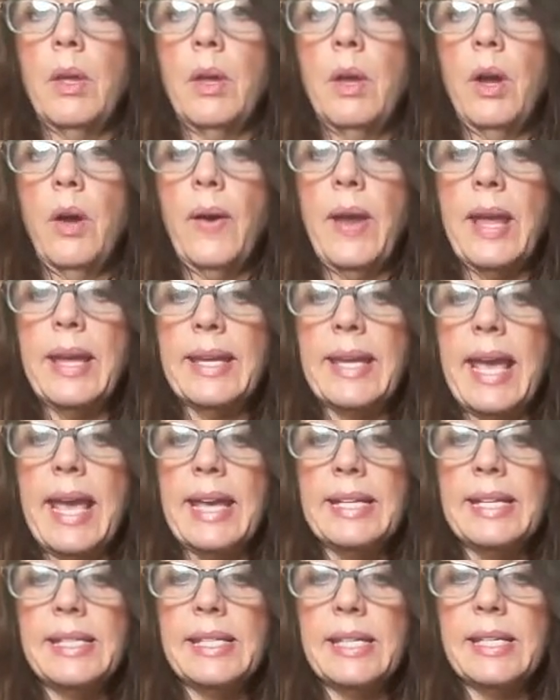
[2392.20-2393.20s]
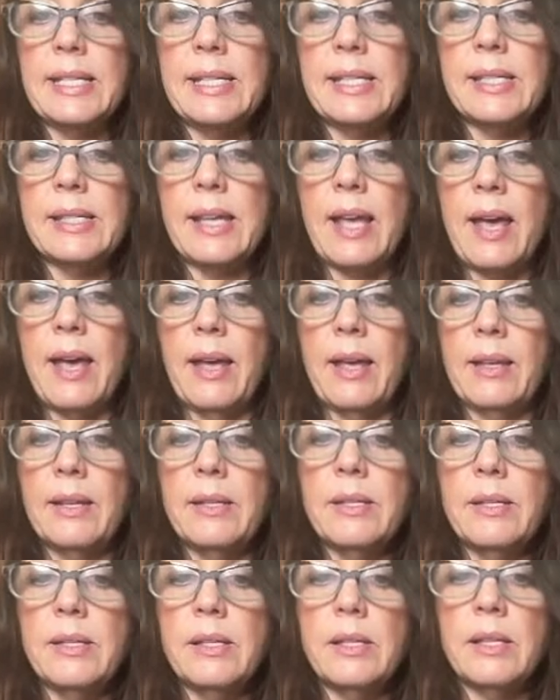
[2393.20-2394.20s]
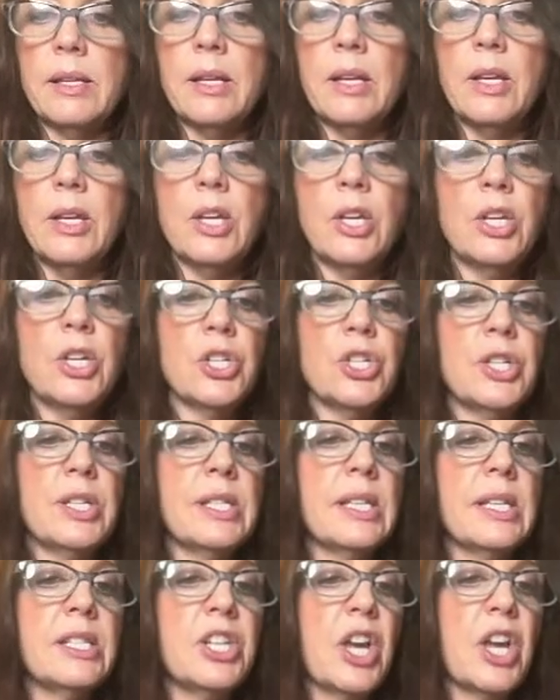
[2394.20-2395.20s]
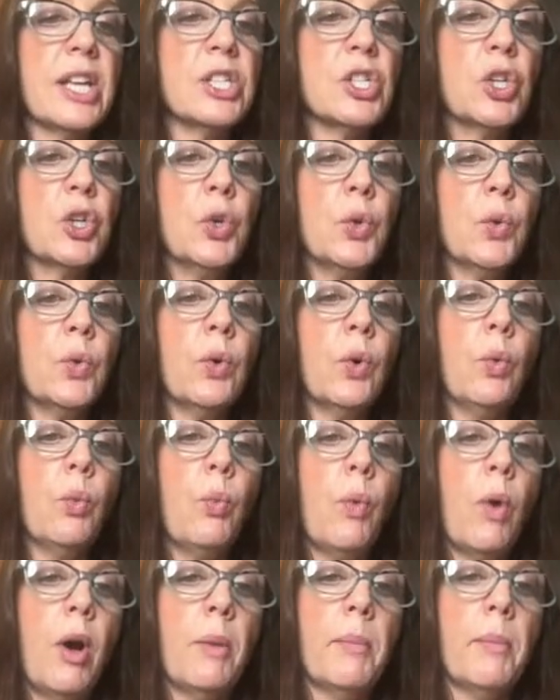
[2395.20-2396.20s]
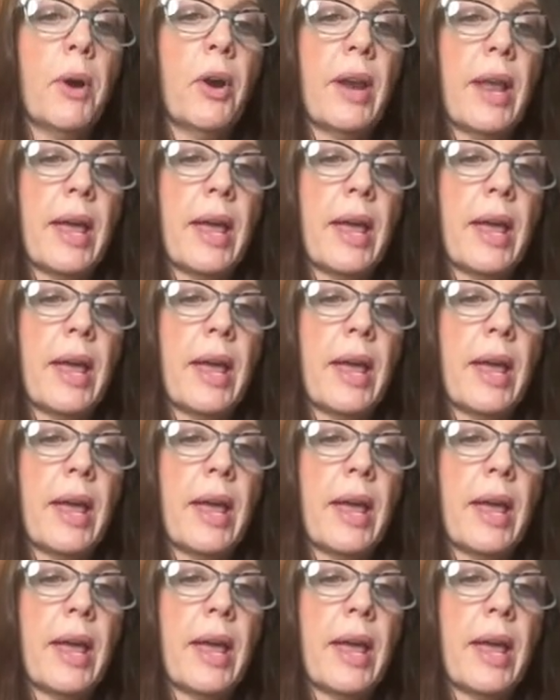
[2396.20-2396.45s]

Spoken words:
All right. And Casey says, she says, yes, Google Walmart